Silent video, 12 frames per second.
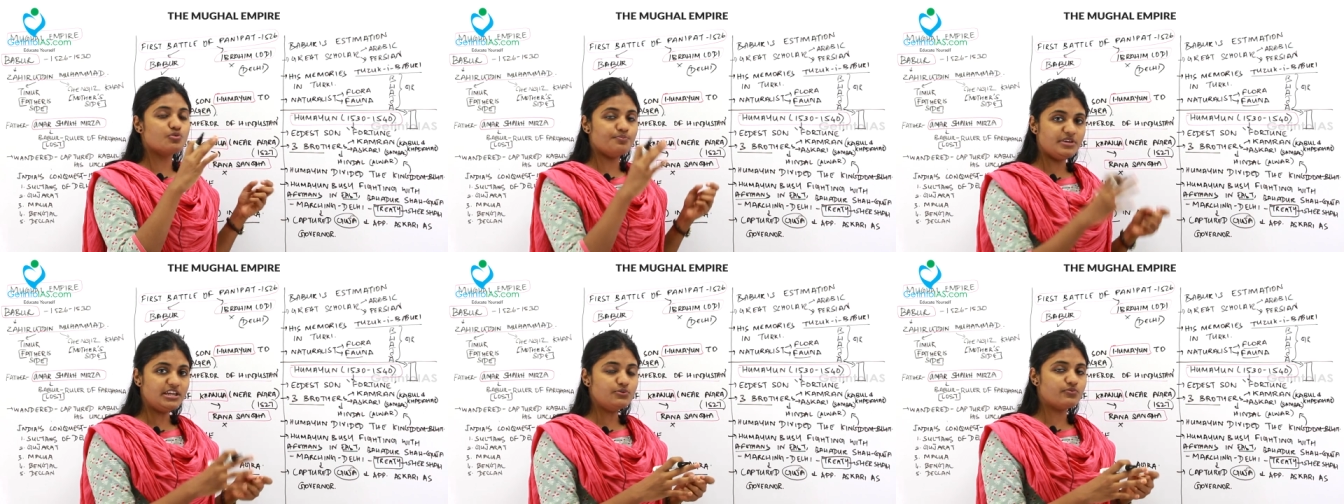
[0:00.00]
So
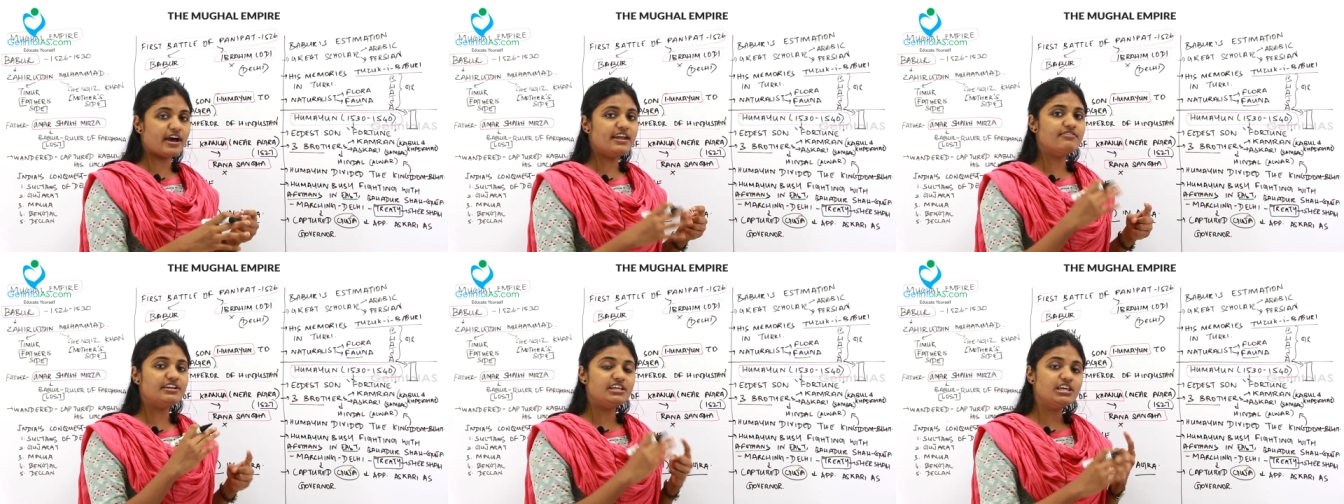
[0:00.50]

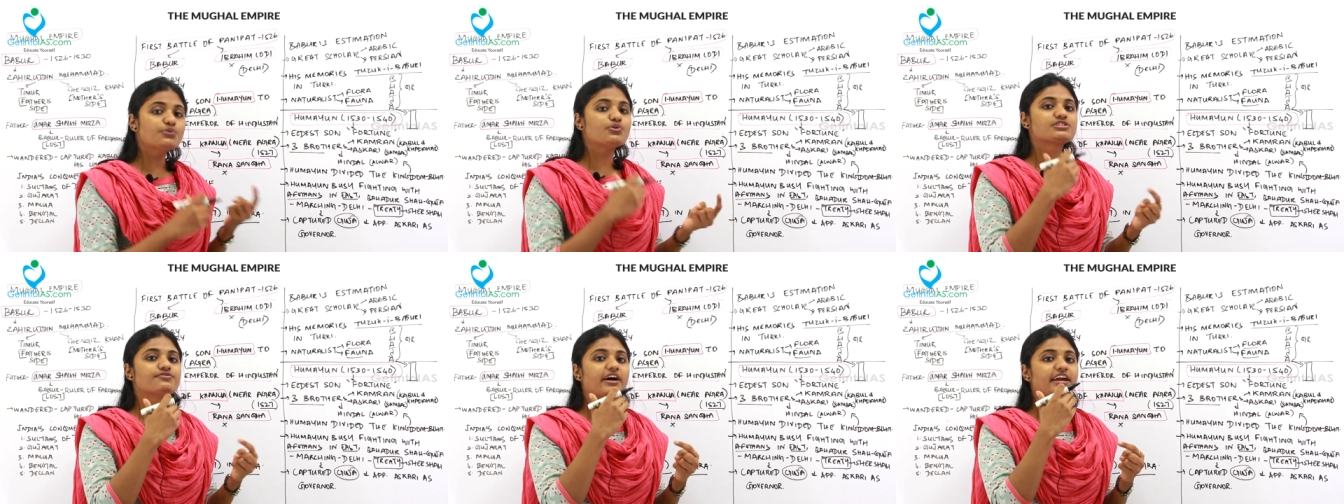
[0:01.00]
meanwhile, when he
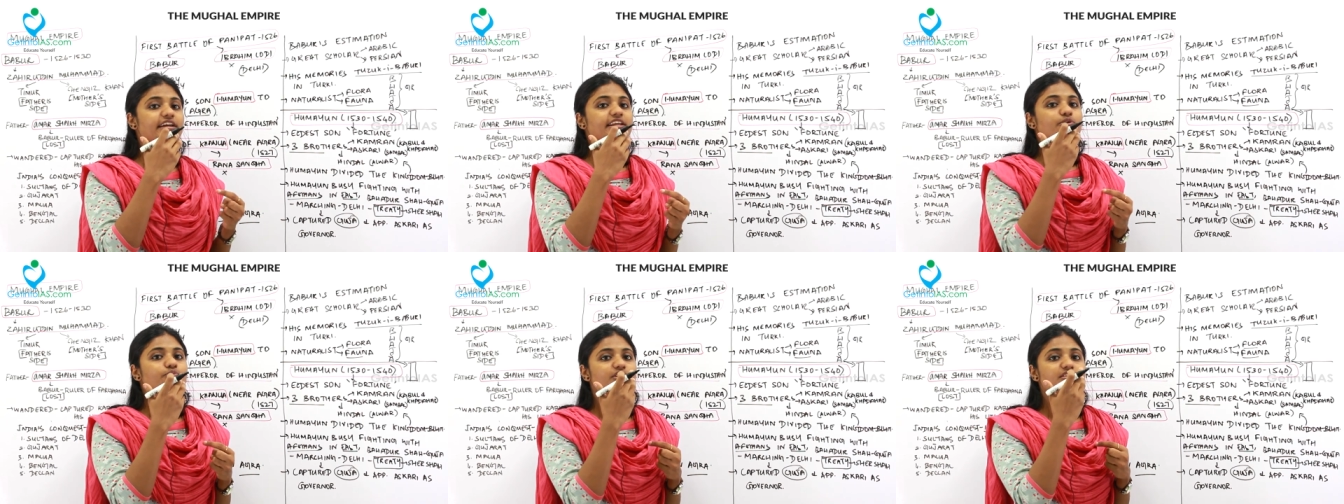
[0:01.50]
was
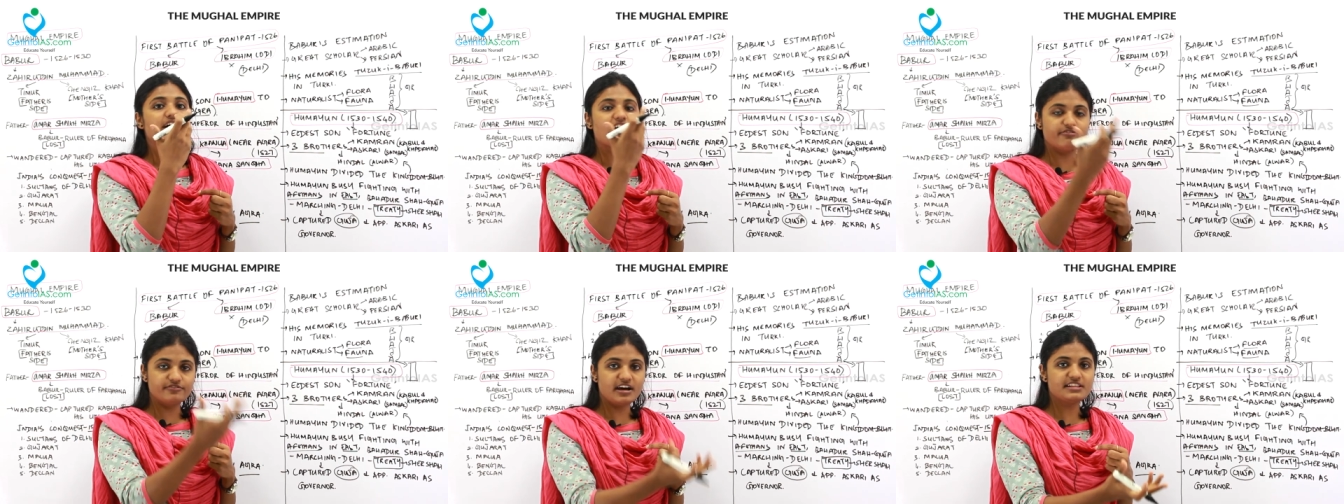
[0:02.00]
fighting with
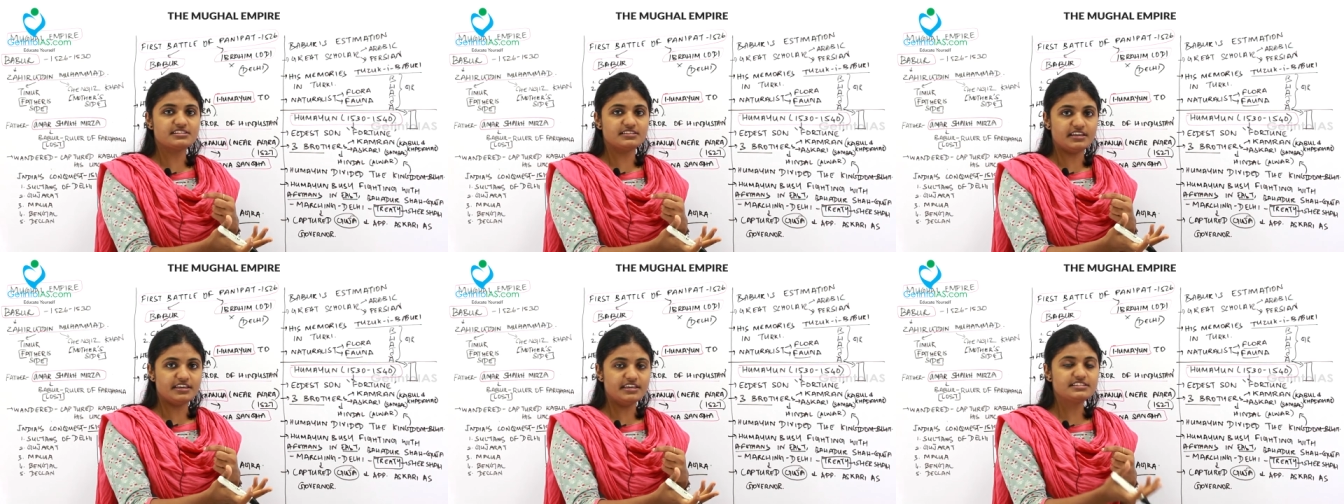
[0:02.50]
Afghans in
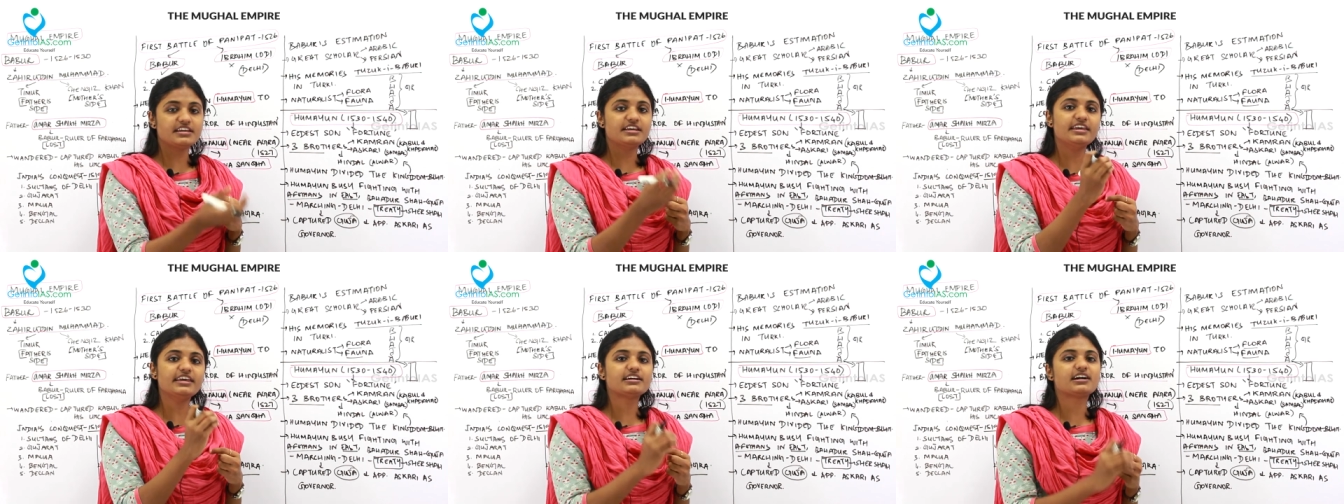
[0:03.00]
the east,
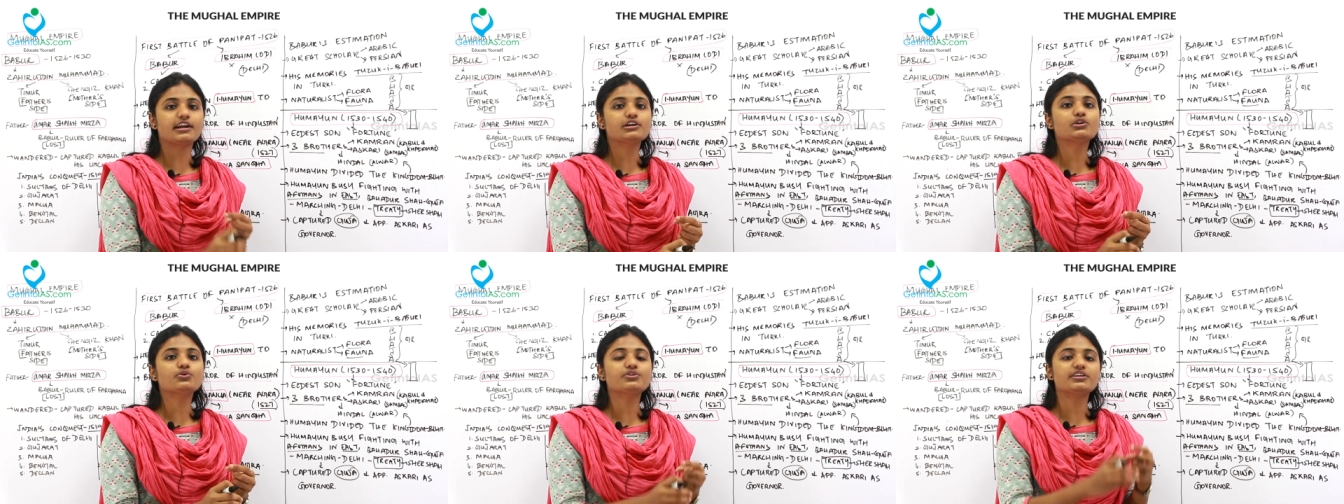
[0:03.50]
he
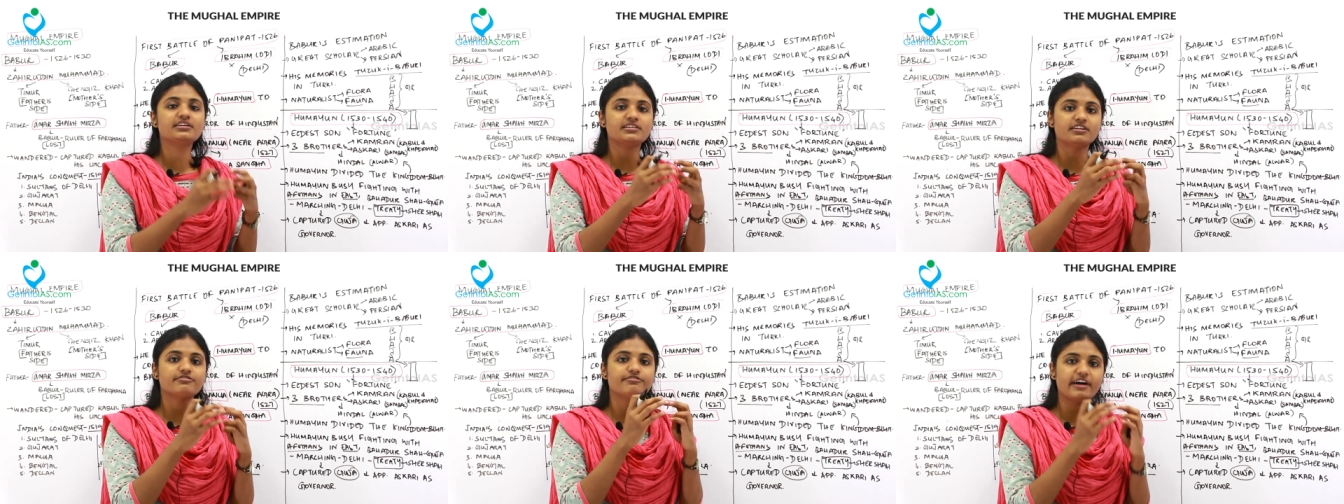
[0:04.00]

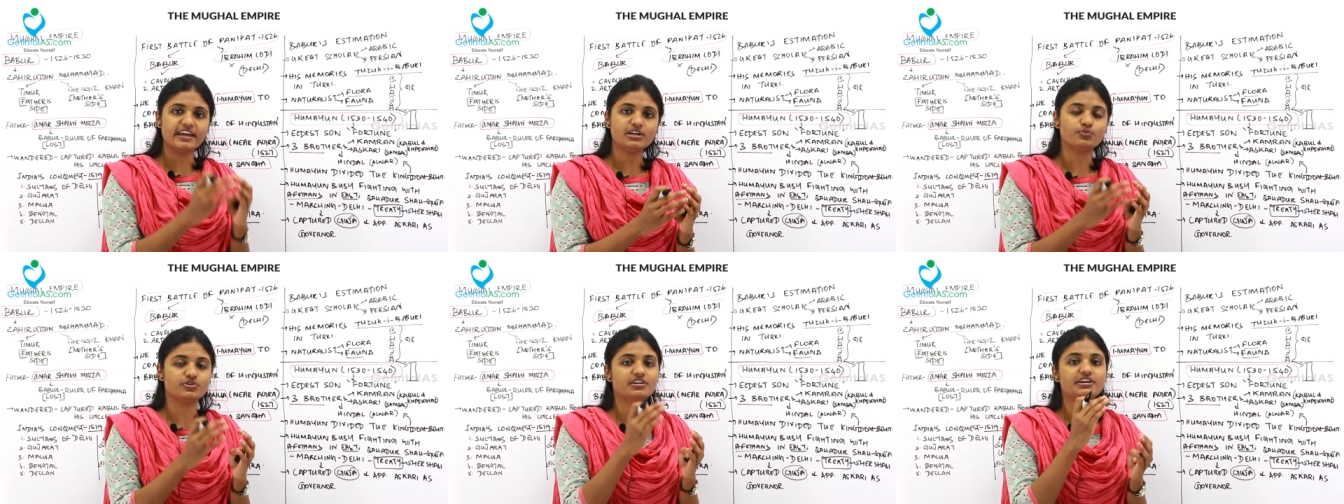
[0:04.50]
concluded the
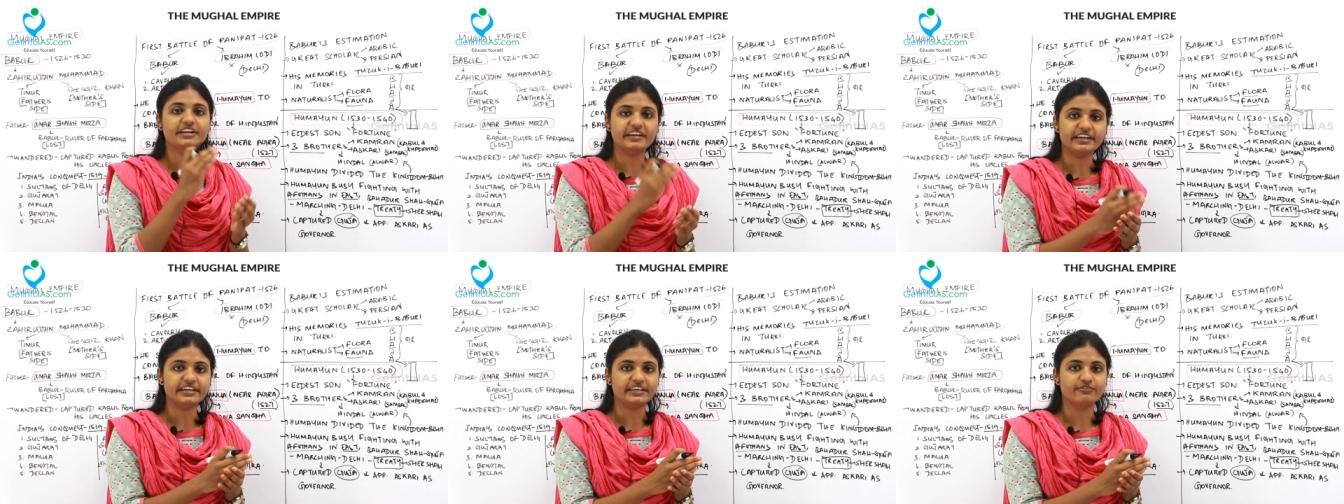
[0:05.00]
fight with a
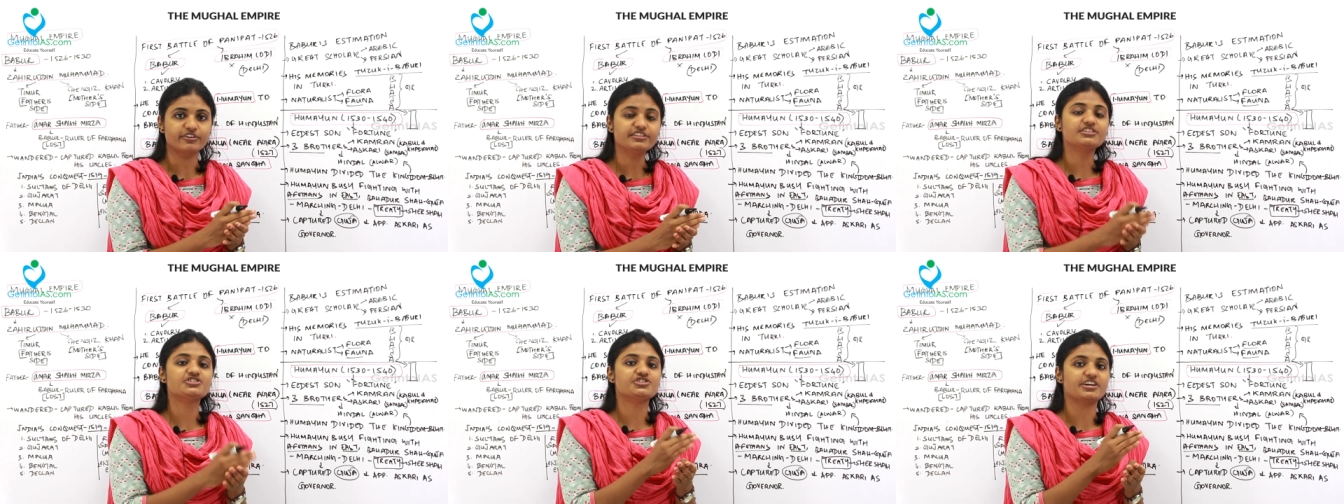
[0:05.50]
treaty
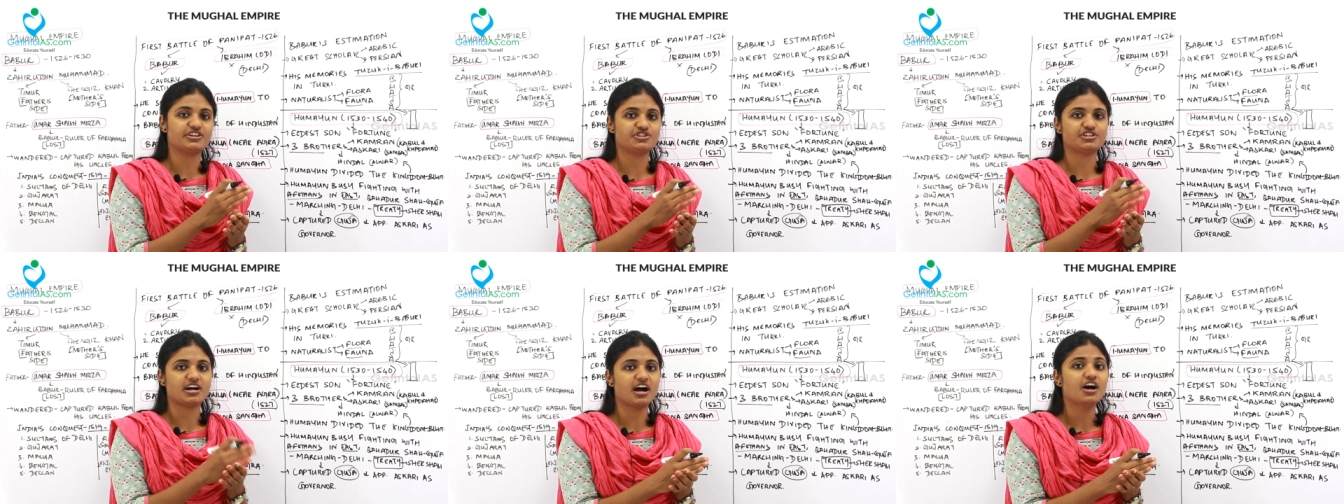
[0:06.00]
with Sher
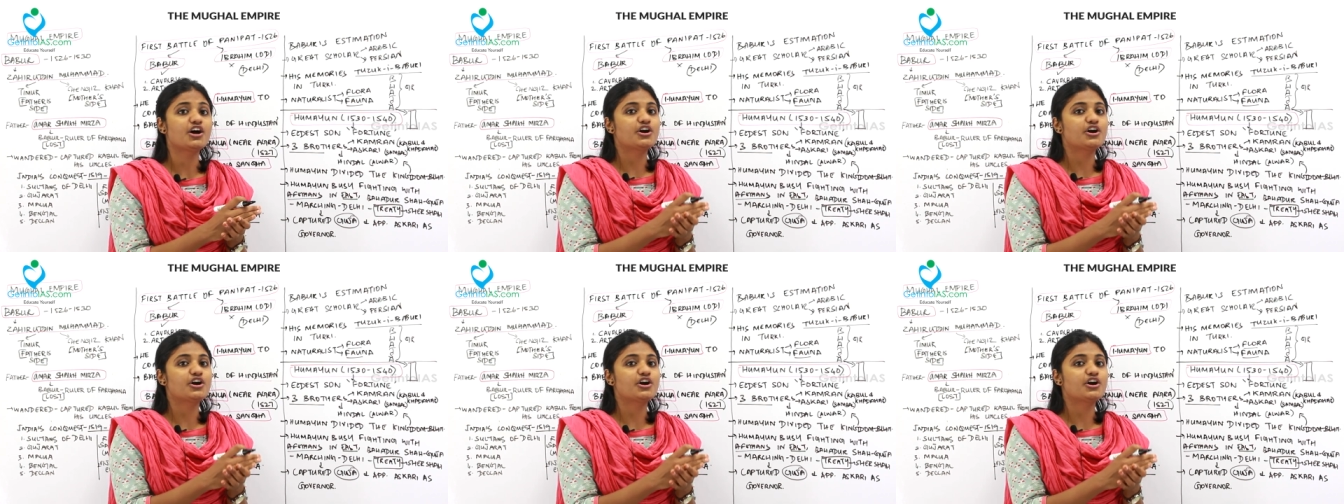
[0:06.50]
Shah,